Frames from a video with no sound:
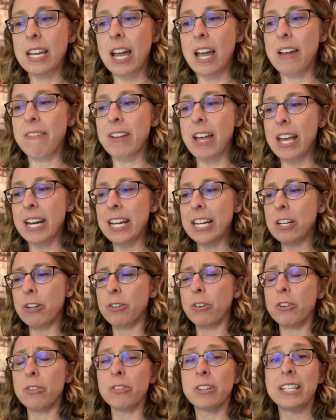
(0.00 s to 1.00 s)
I've got
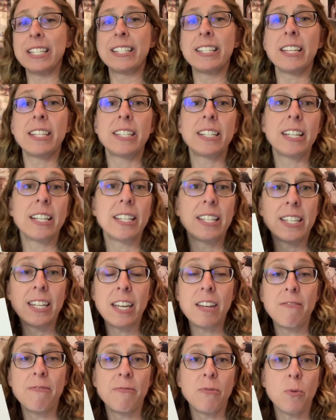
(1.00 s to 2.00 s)
internal
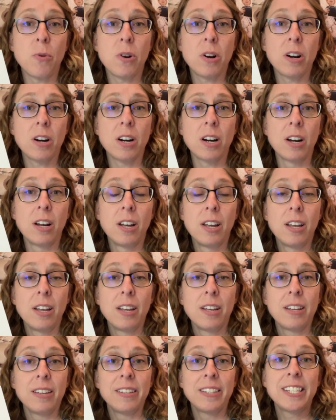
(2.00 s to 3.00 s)
consistency for
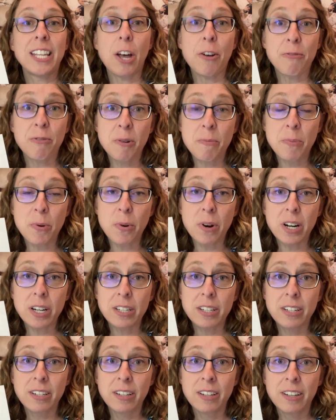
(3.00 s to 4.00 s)

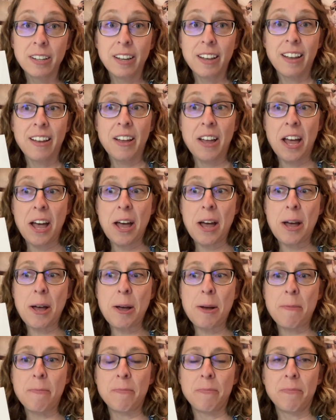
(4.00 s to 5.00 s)
self-report,
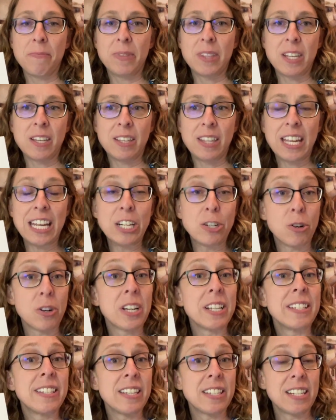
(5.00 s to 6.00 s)
the internal
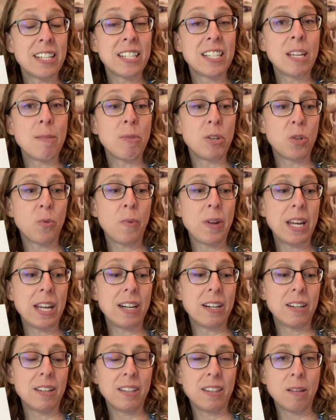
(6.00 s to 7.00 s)
consistency
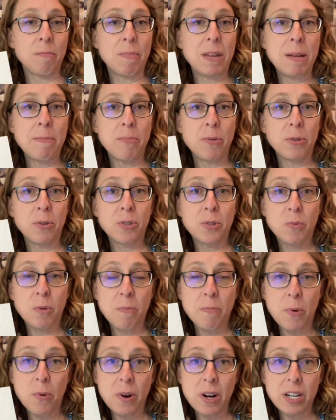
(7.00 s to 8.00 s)
between the people's
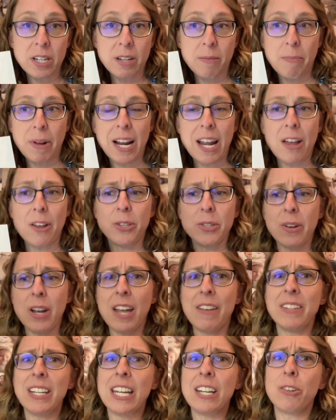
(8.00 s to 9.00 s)
report, but I also
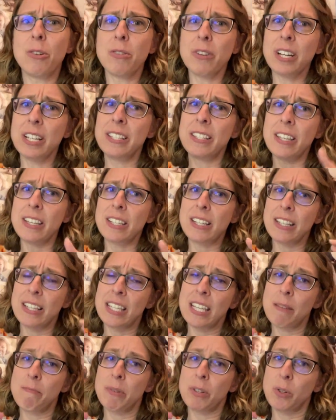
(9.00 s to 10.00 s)
have internal
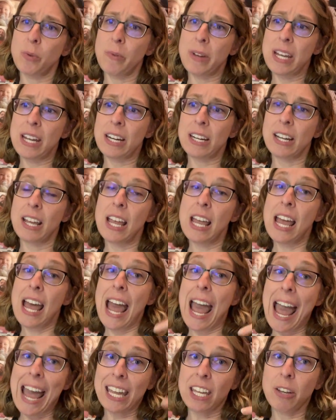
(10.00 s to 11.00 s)
consistency between
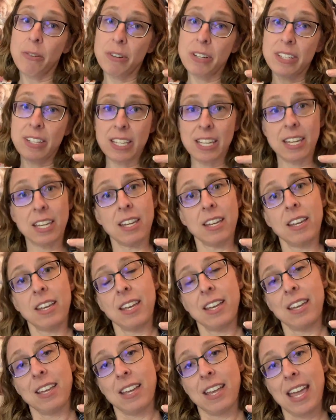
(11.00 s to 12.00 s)
accuracy
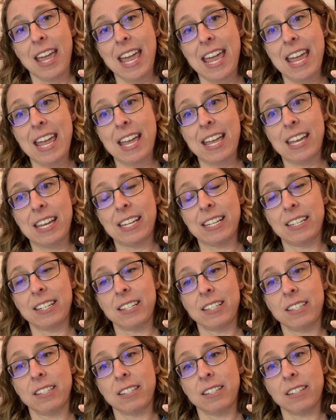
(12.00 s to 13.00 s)
and